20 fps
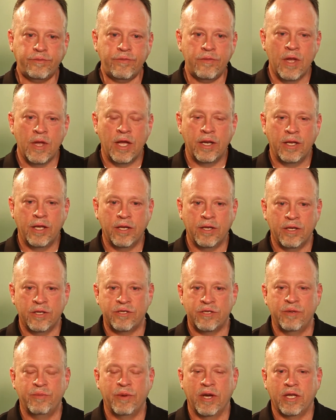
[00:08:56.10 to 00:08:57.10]
and getting to
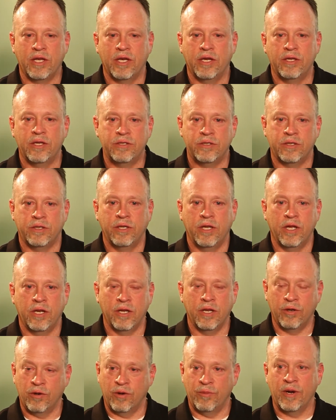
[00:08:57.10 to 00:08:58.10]
see my kids and getting
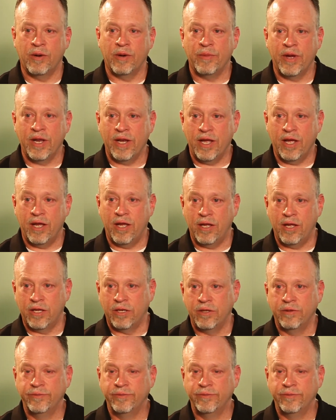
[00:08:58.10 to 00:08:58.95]
to go about my day and